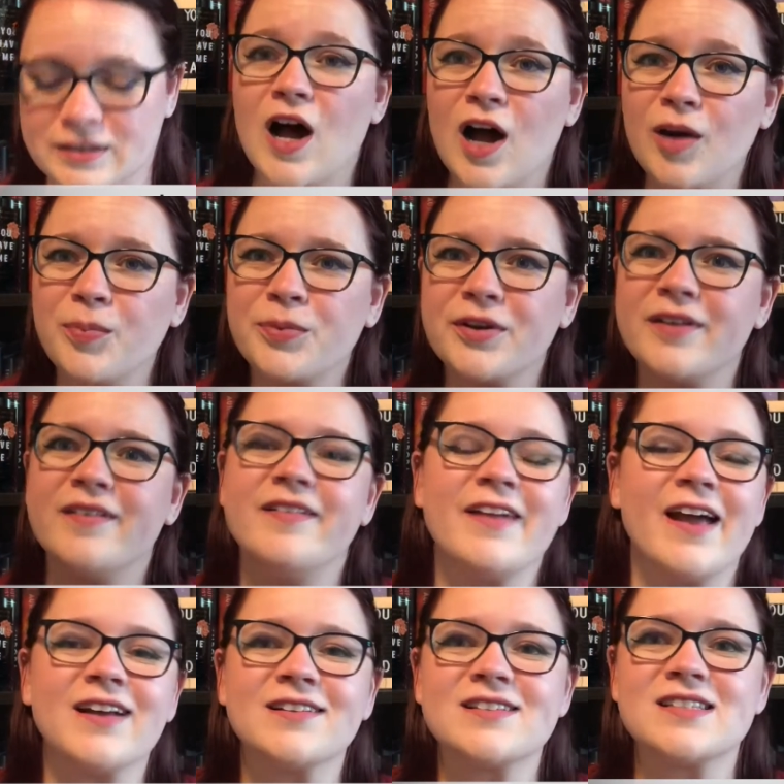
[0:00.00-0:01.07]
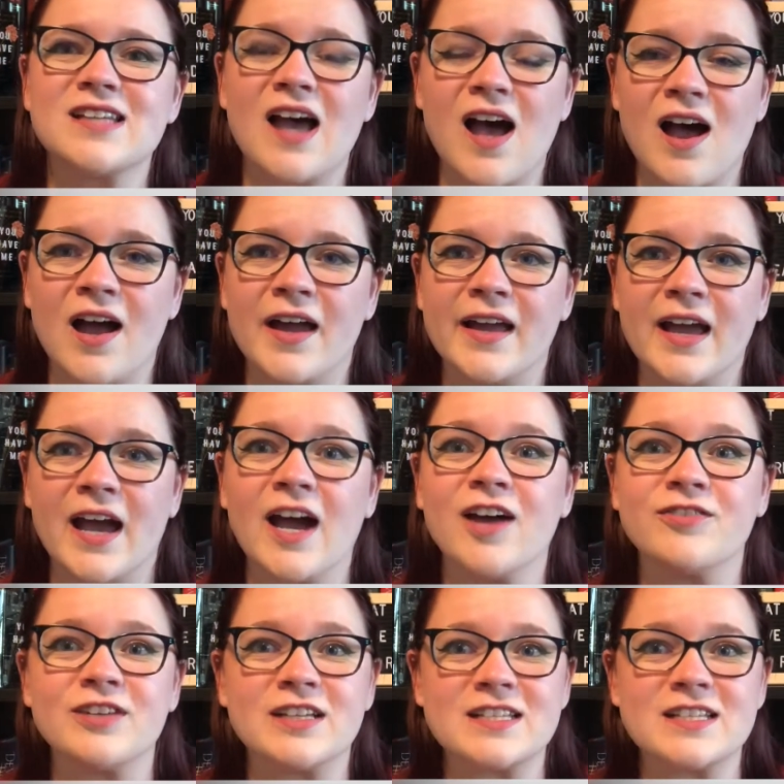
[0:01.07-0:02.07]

Up next, I have